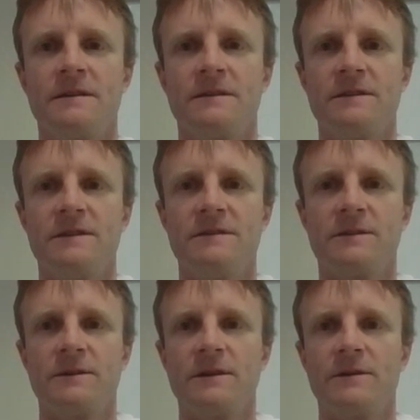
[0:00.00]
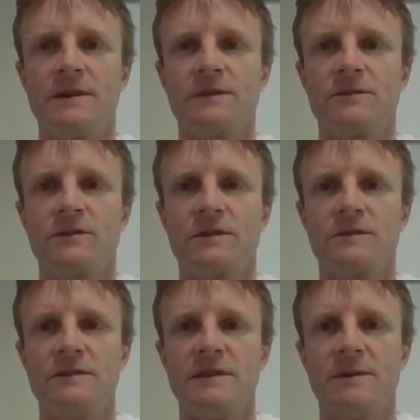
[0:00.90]
d0 is
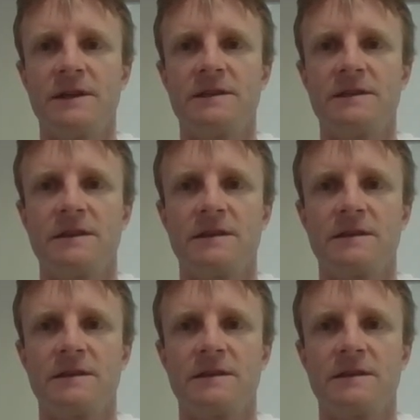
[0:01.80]
just d by dt.